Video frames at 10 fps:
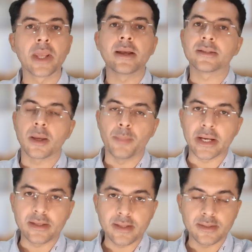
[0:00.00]
Some
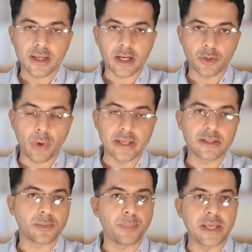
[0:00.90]
medicines are
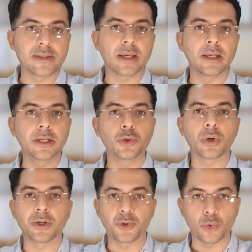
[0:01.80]
advised basically to
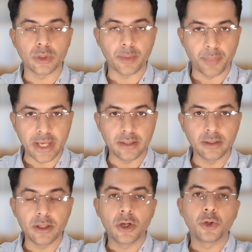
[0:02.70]
control the pain,
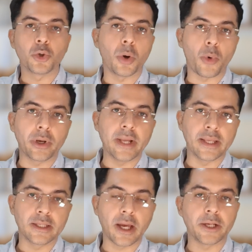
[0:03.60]
to avoid
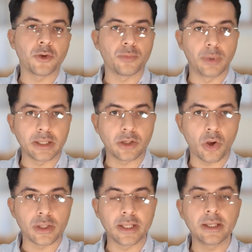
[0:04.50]
any kind of blood
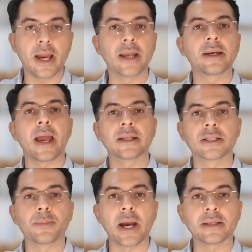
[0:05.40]
clotting, and
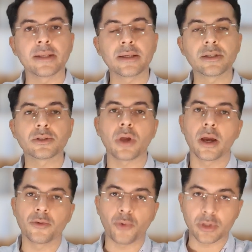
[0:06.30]
antibiotics
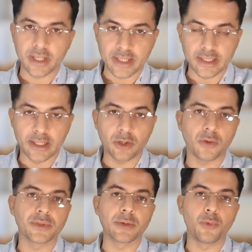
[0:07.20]
for the healing
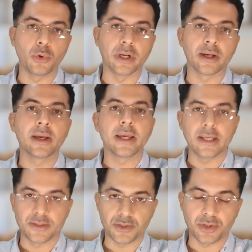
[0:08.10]
of the wound,
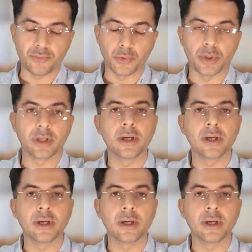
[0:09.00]
incision wound.